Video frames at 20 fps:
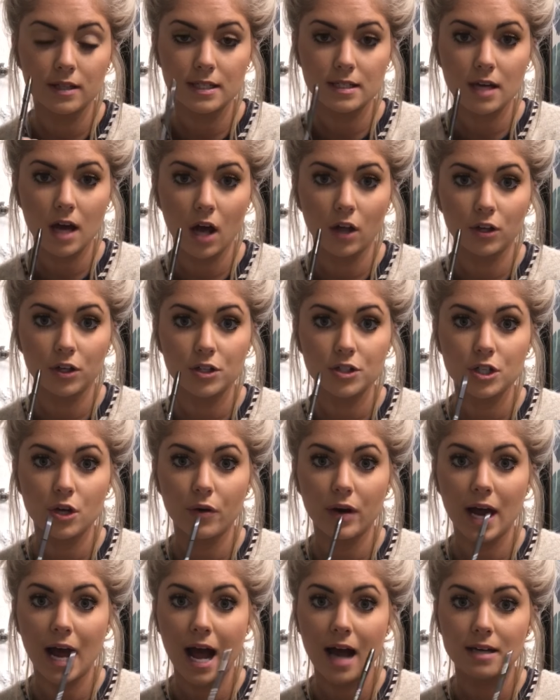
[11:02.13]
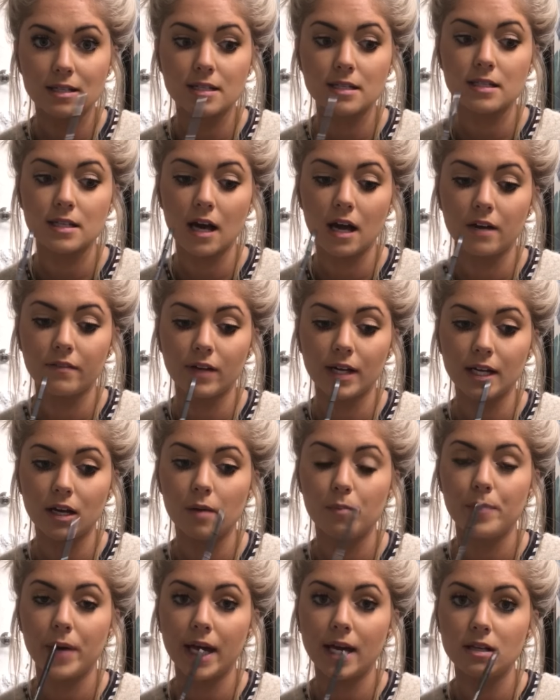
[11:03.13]
this color, so it acts as kind of like a
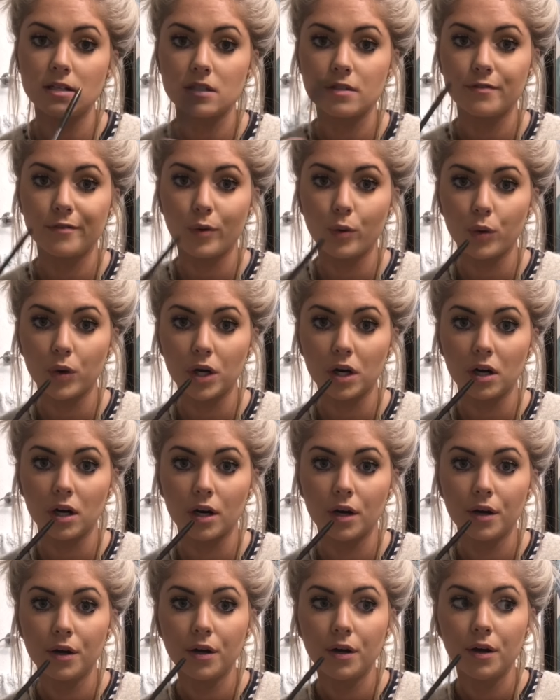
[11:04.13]
base for